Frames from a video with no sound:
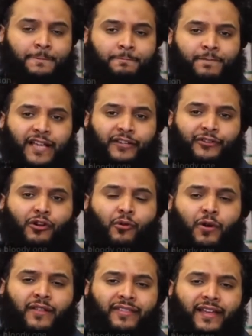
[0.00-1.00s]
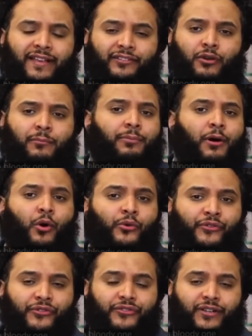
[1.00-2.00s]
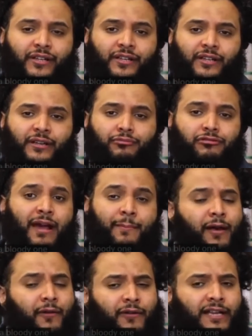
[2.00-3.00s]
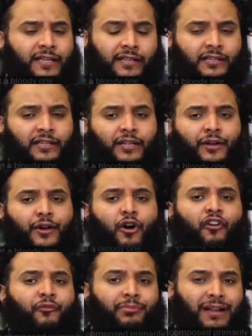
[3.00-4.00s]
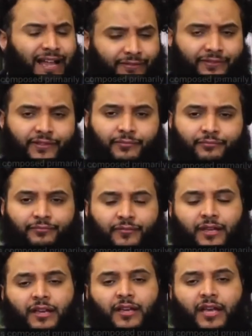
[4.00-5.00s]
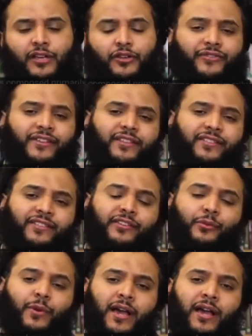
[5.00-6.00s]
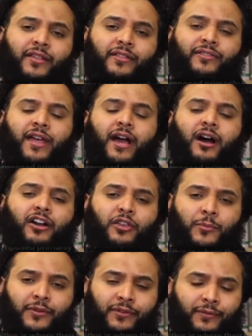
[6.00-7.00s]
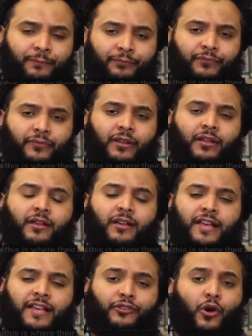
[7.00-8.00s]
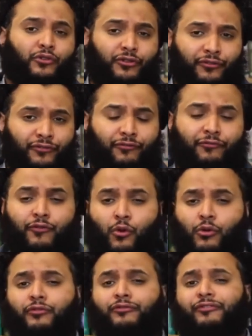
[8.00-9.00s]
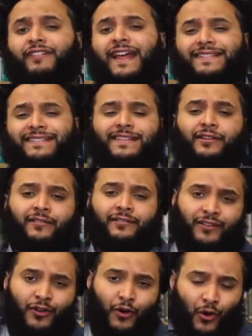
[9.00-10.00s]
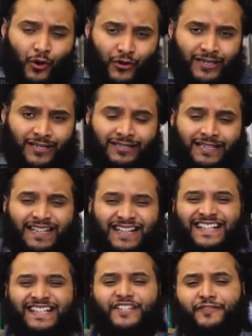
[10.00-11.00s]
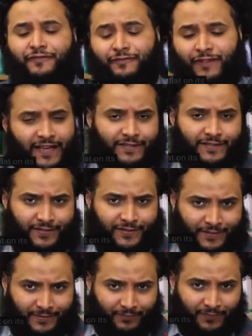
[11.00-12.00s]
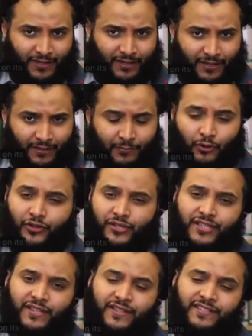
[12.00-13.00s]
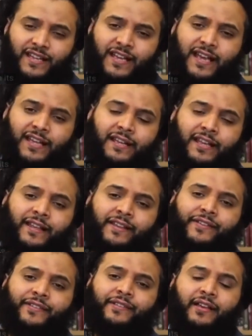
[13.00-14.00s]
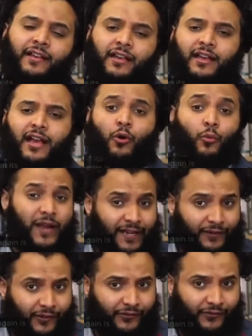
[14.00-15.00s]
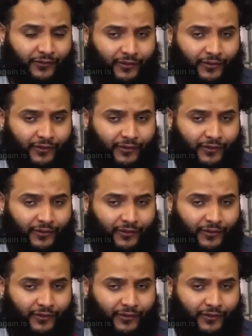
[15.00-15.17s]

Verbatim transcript: It's not one that is composed primarily of blood. And you see, this is where their argument is going to fall flat on its face, because this again is a weakness